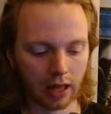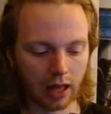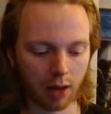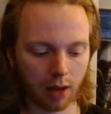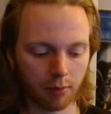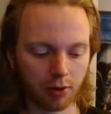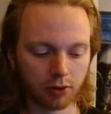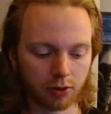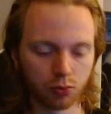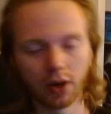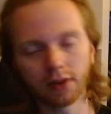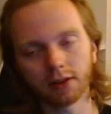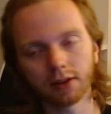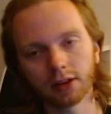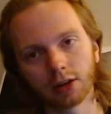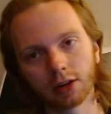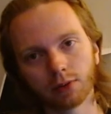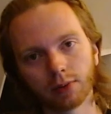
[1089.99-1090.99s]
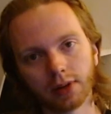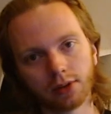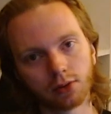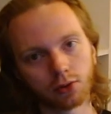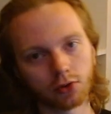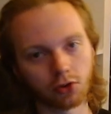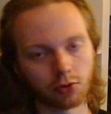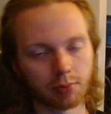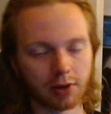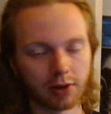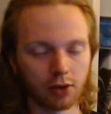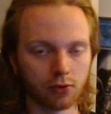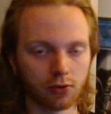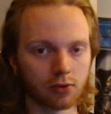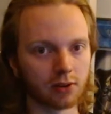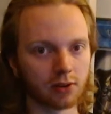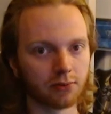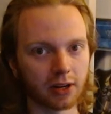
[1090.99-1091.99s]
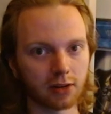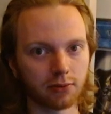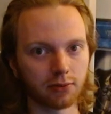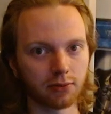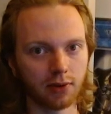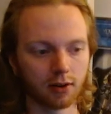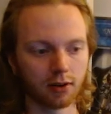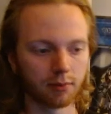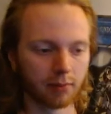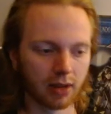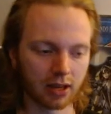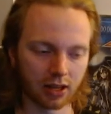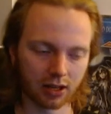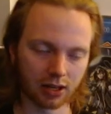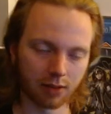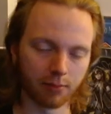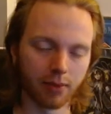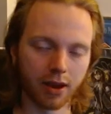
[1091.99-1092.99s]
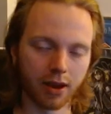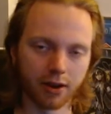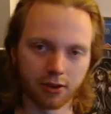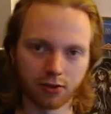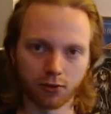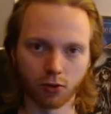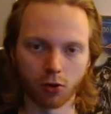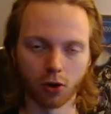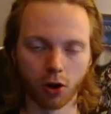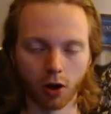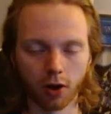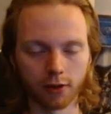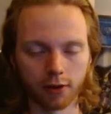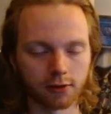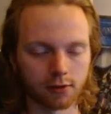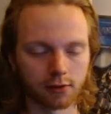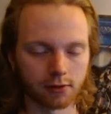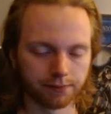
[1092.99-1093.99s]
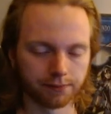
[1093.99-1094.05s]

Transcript: But wasting their resources by using Effect Failure, making them banish for a cost,